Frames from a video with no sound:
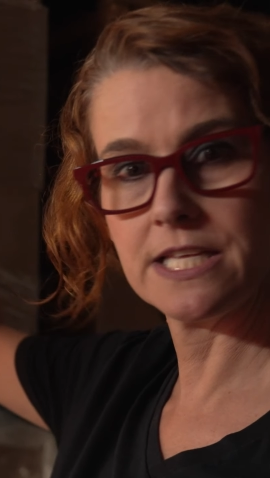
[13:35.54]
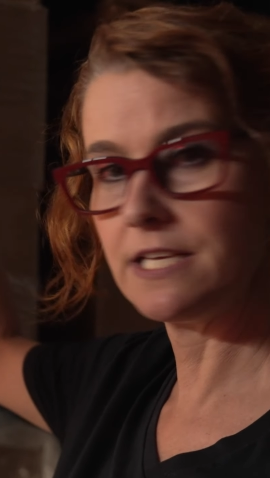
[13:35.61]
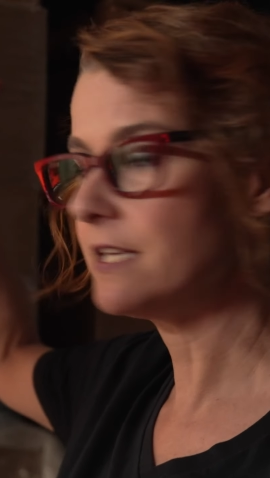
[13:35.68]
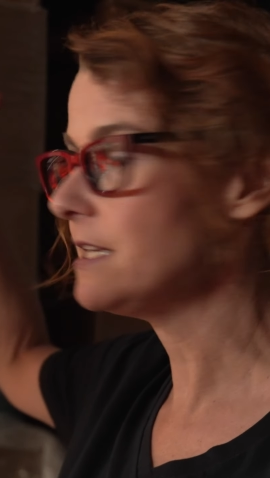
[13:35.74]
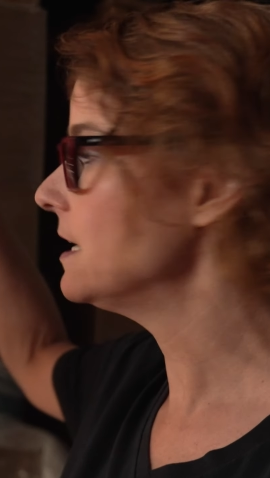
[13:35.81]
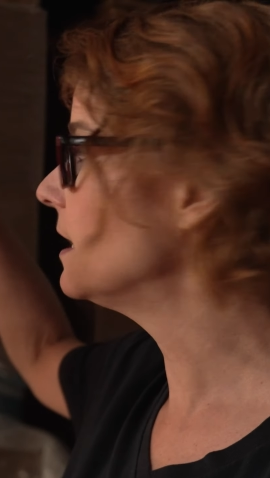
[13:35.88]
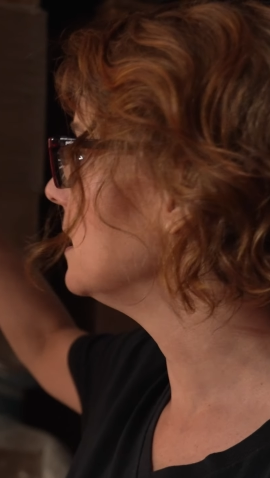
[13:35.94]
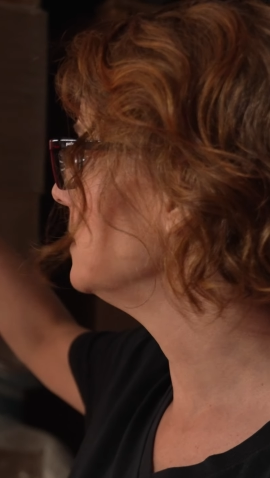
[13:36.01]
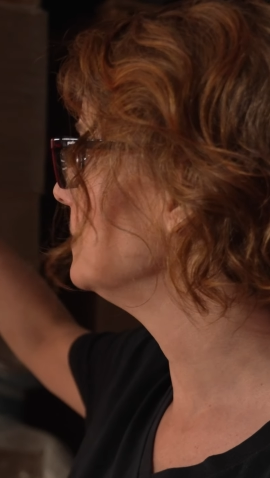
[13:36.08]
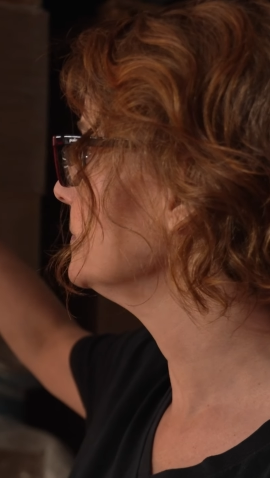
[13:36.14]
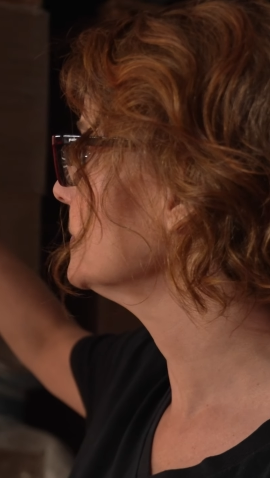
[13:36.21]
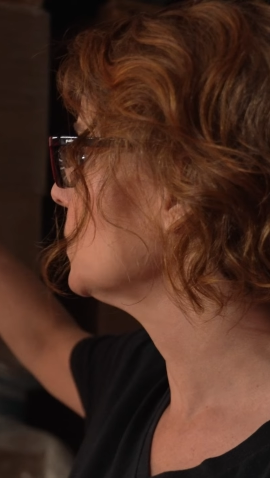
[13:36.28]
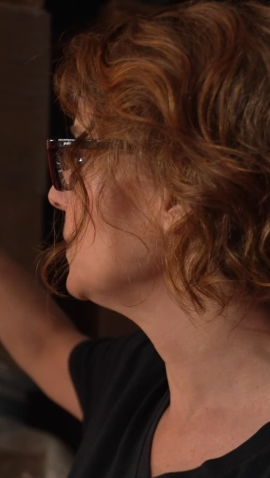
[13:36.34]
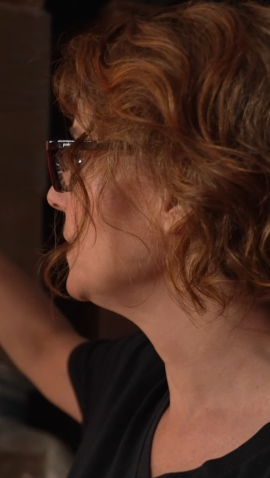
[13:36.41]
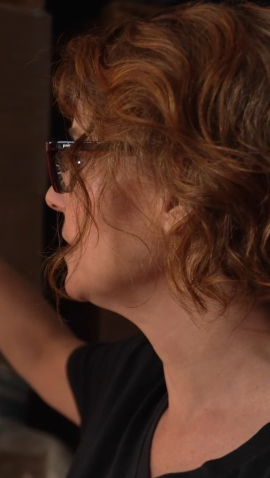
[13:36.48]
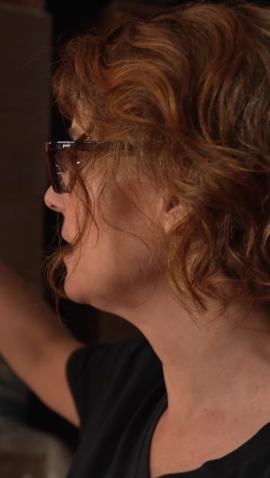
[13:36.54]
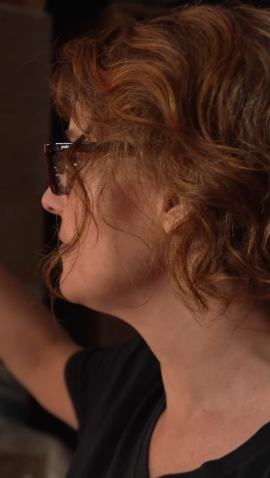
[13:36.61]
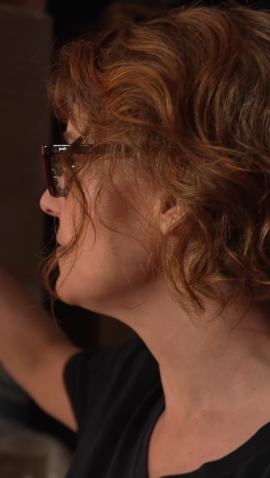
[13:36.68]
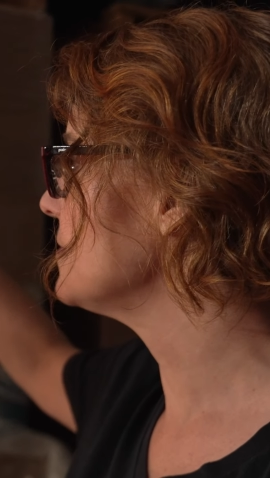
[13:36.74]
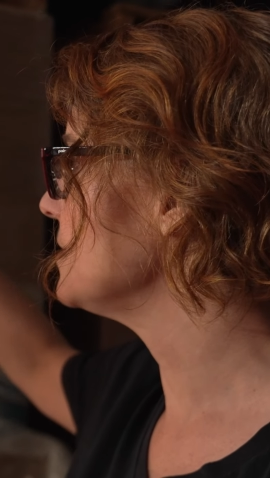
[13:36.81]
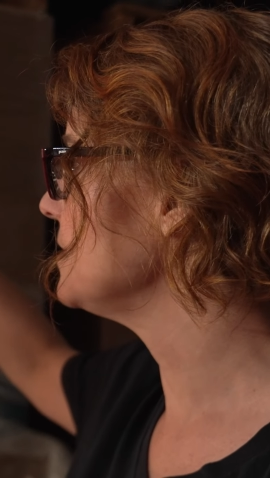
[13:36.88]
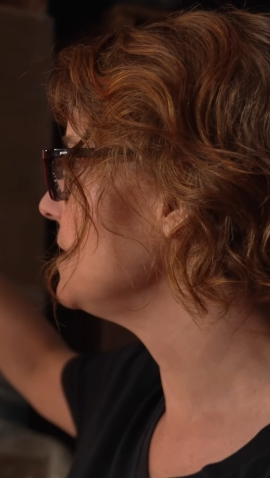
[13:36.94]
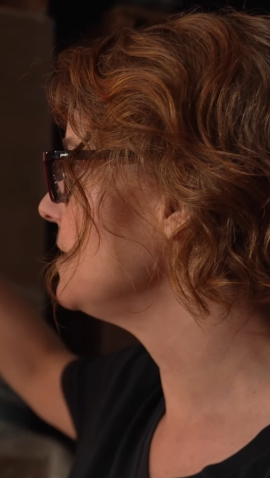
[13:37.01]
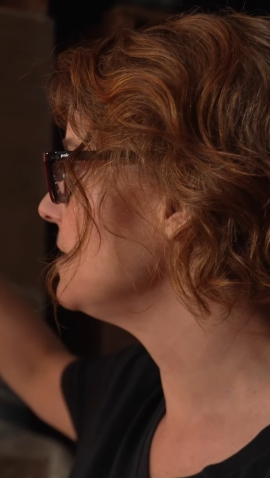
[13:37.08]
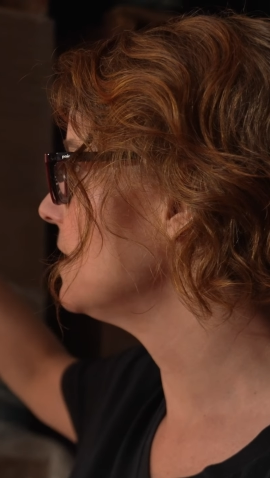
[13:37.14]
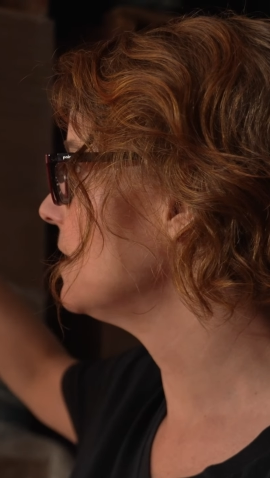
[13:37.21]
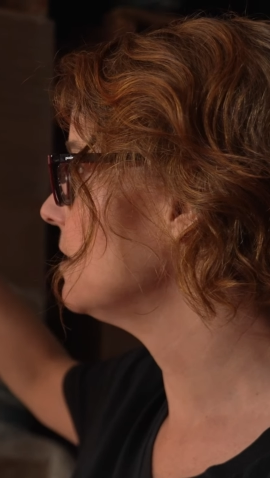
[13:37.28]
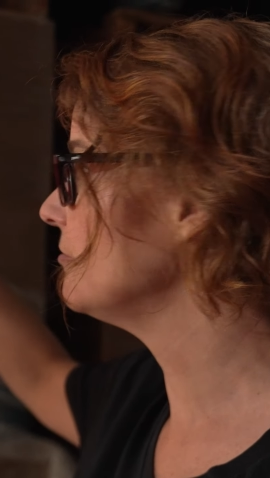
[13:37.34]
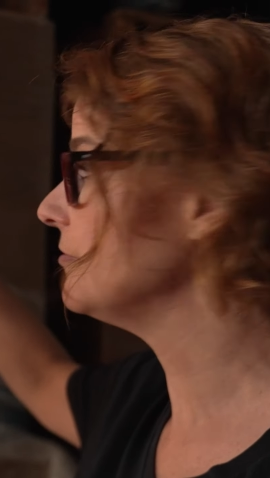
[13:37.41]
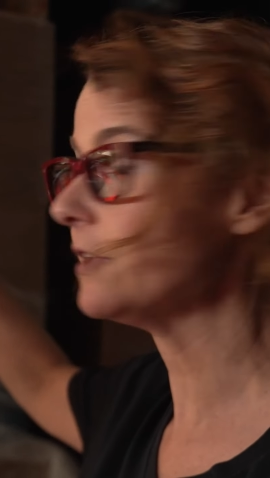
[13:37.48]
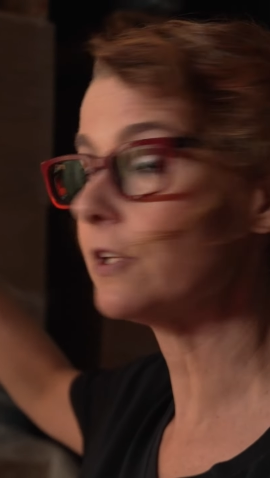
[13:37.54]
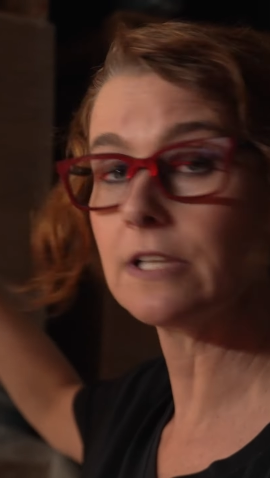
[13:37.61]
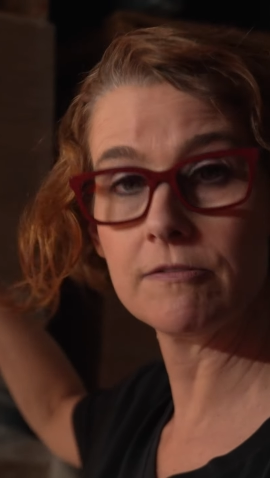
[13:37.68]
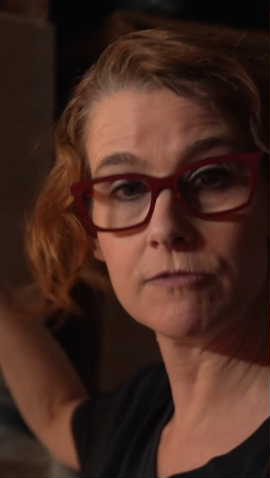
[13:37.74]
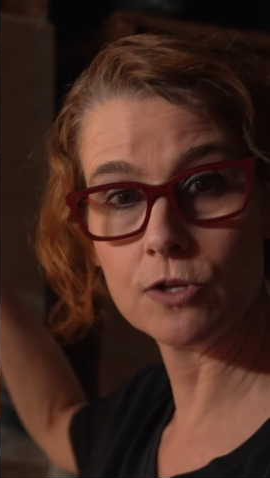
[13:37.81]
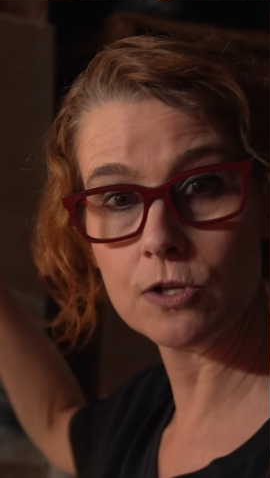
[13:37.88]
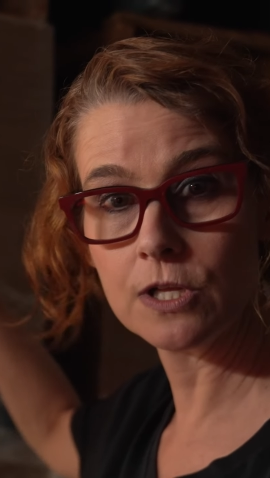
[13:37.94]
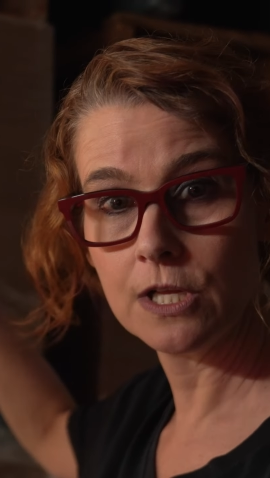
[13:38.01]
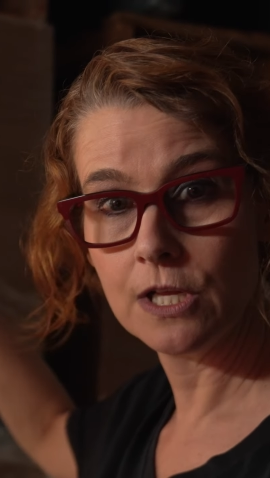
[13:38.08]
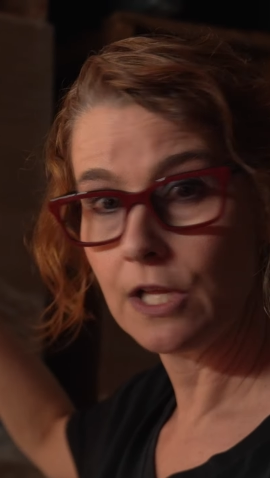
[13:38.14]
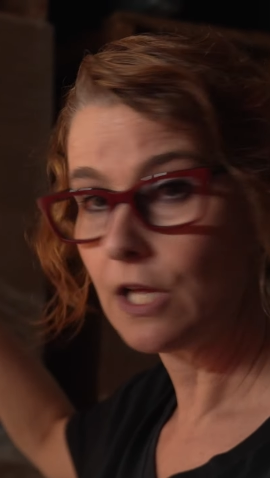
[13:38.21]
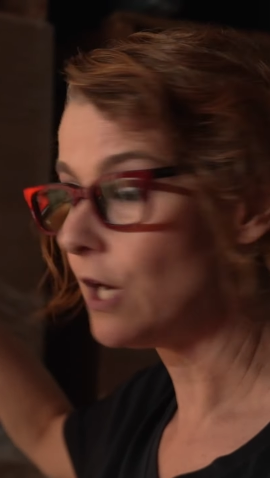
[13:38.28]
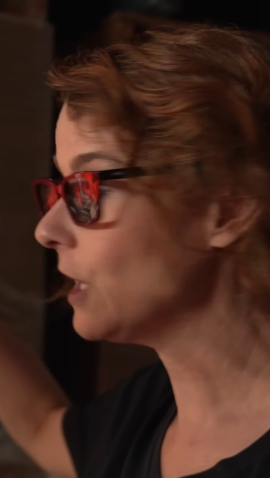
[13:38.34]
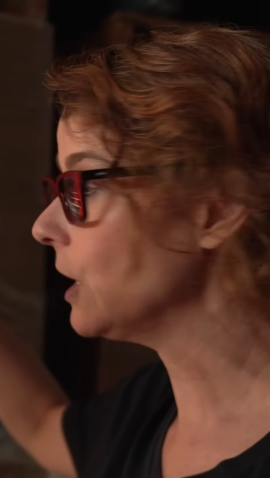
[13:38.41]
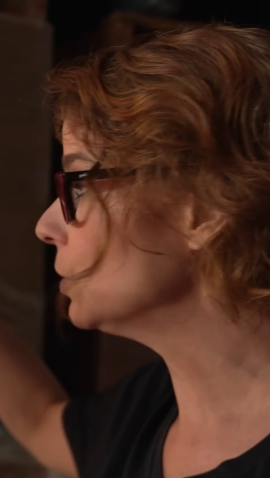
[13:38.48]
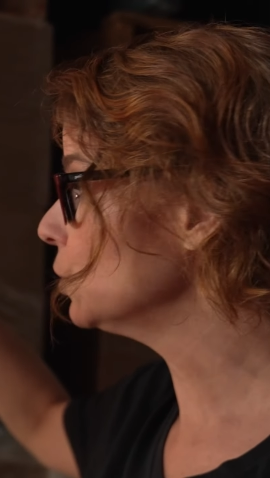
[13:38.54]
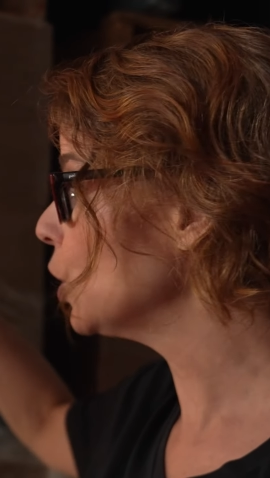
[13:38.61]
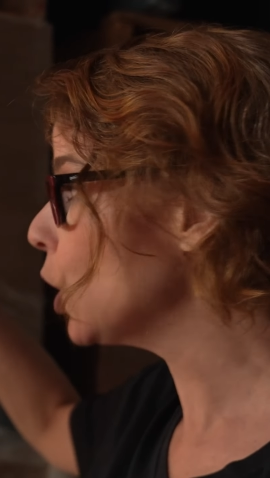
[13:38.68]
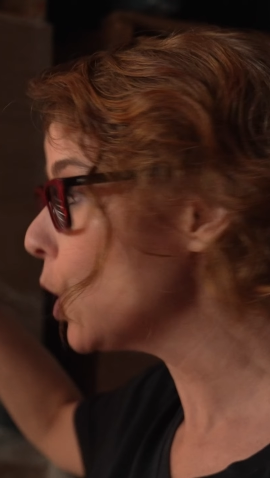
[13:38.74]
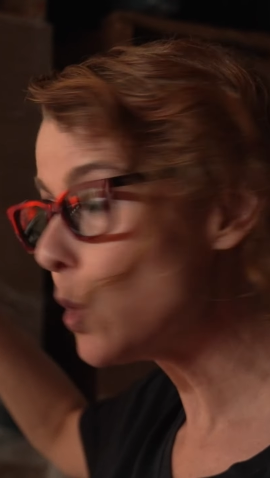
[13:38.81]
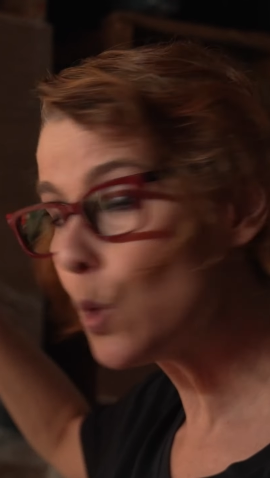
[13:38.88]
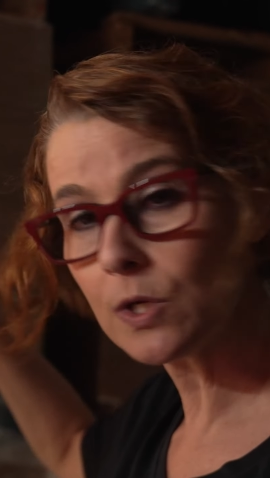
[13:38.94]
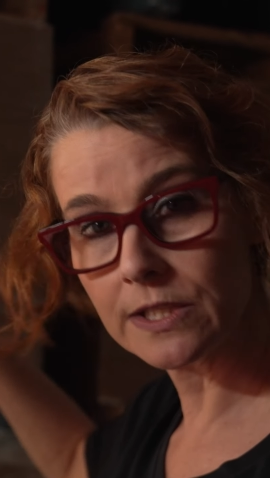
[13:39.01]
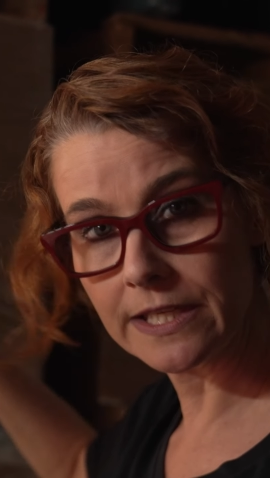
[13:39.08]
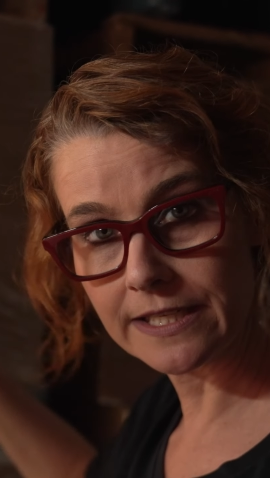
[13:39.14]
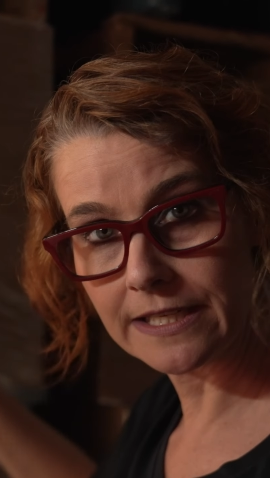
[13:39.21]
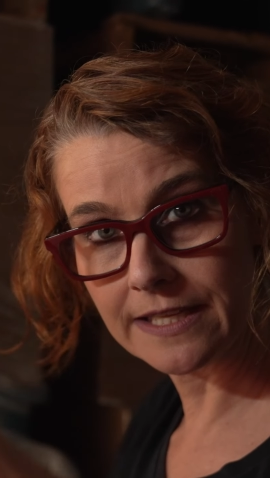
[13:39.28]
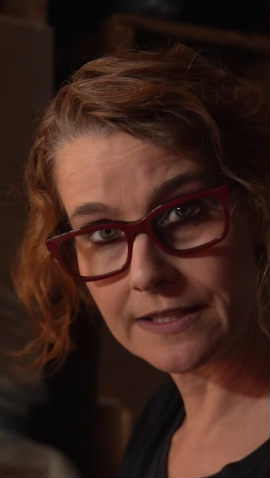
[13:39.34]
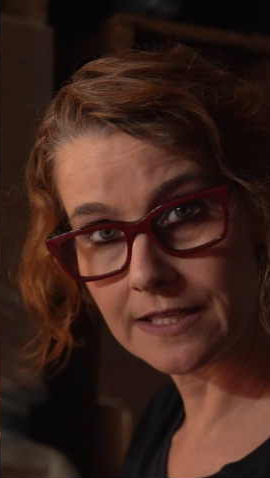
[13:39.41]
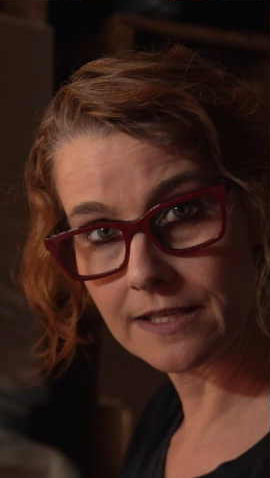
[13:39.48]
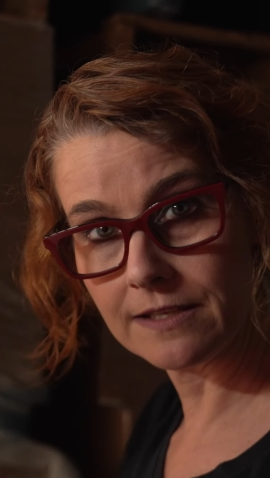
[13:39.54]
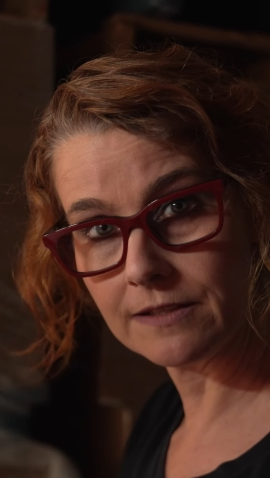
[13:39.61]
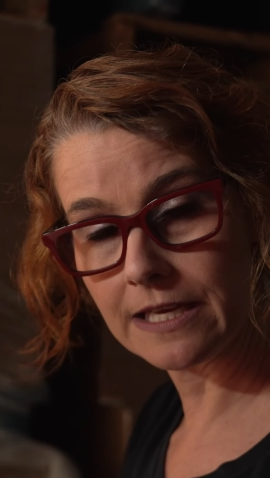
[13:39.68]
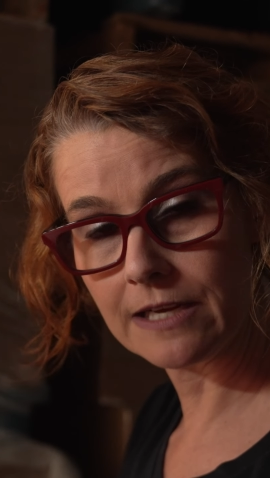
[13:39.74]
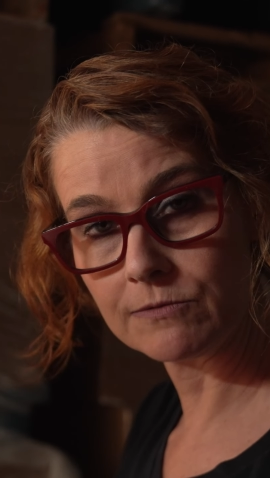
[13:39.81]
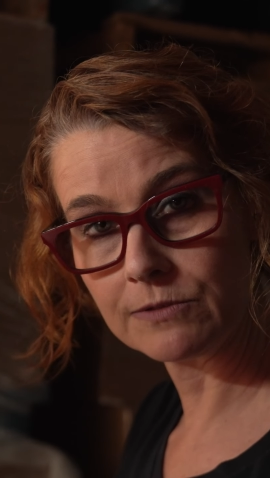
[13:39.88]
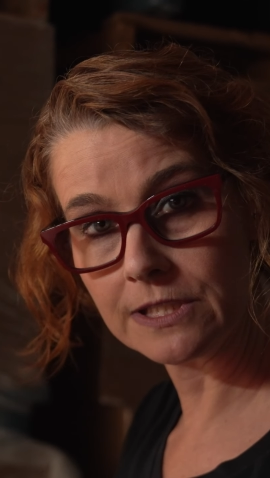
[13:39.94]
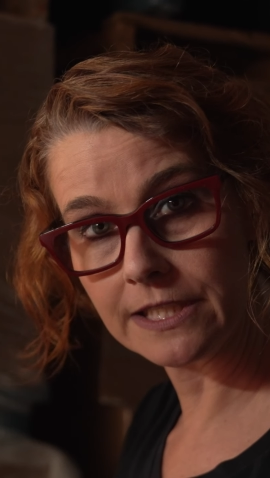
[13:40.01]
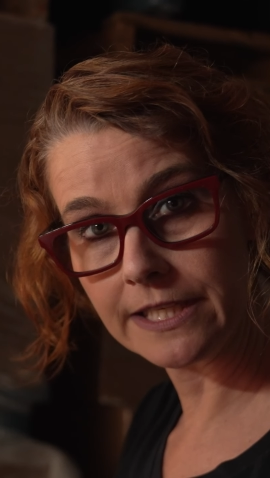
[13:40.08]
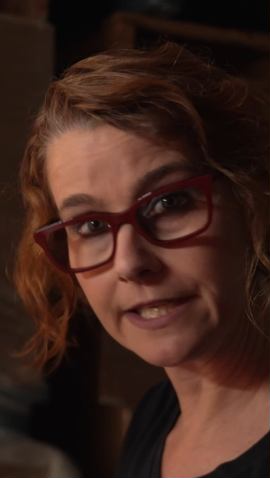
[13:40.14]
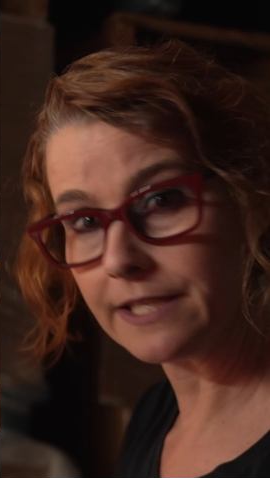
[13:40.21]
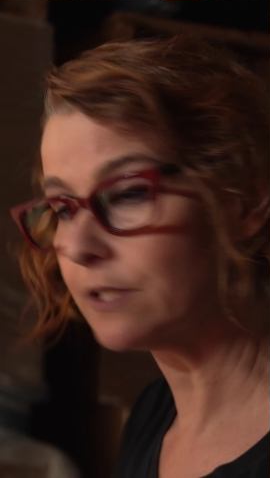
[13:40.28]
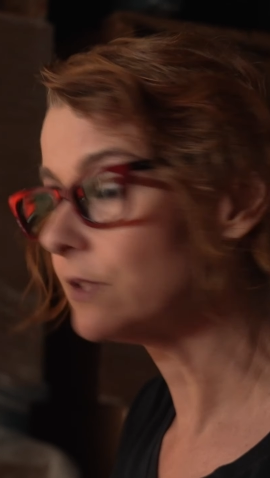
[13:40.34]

We left the fill level low, like at that really